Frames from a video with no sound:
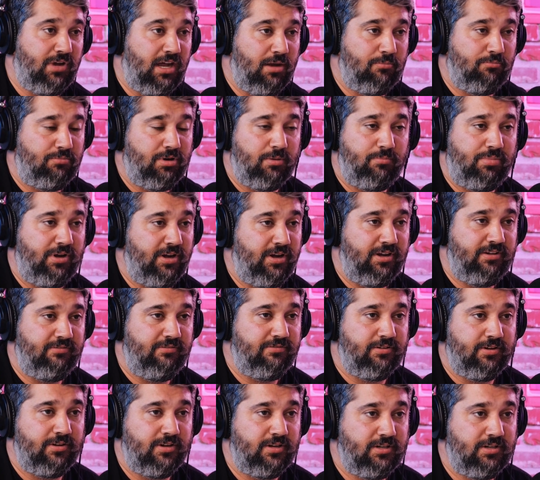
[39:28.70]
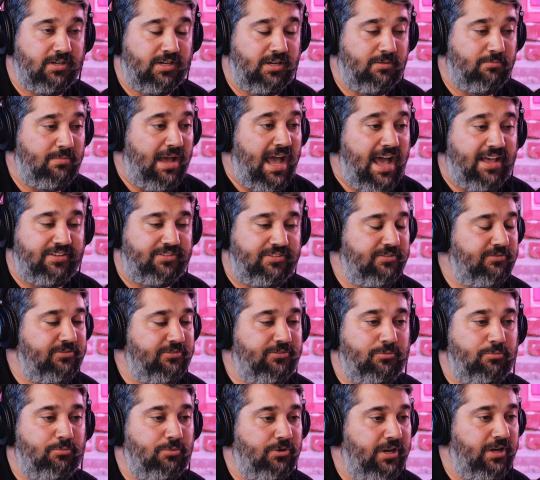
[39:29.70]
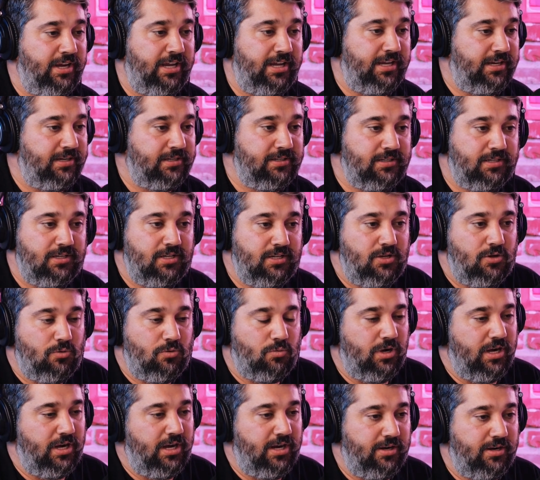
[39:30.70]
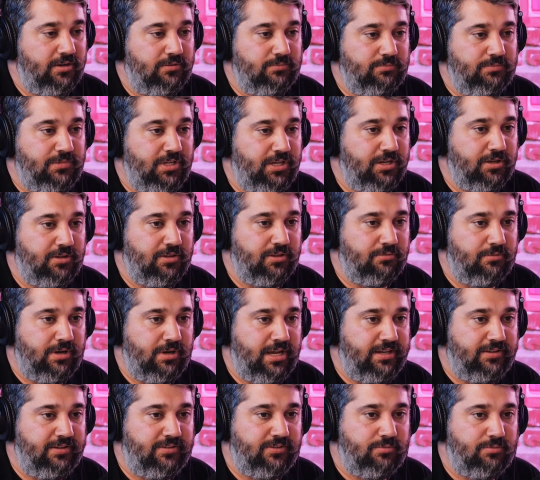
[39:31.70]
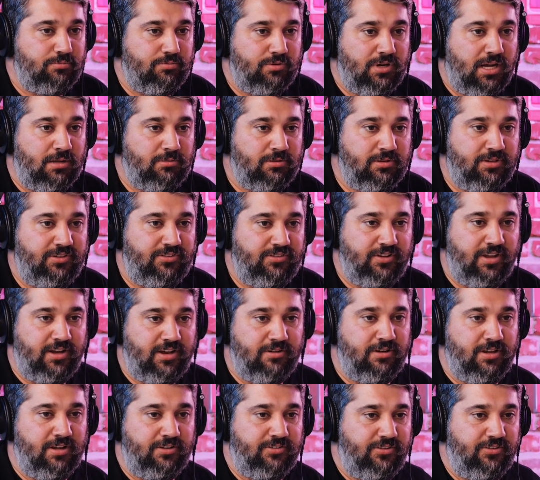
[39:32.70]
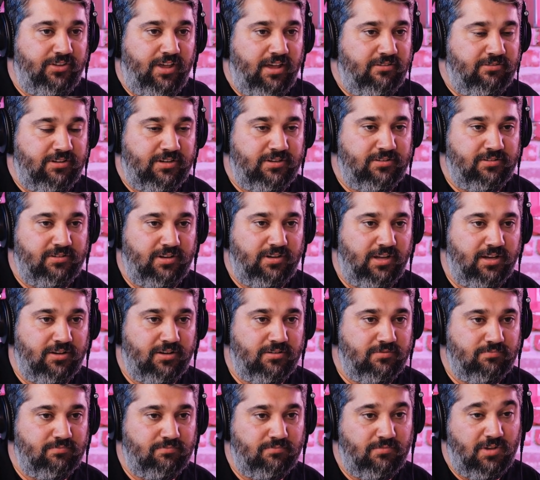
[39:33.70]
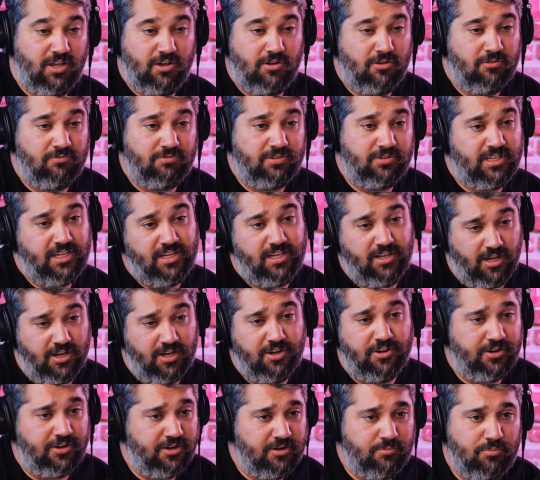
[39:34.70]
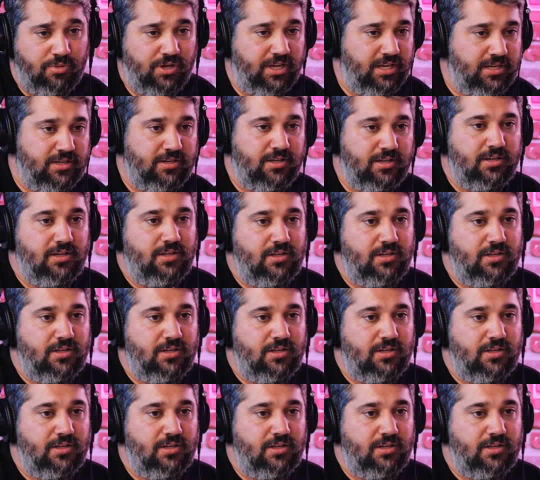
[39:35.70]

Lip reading: I'm preparing for a massive spring where the rates probably stay around 7 and hopefully under, but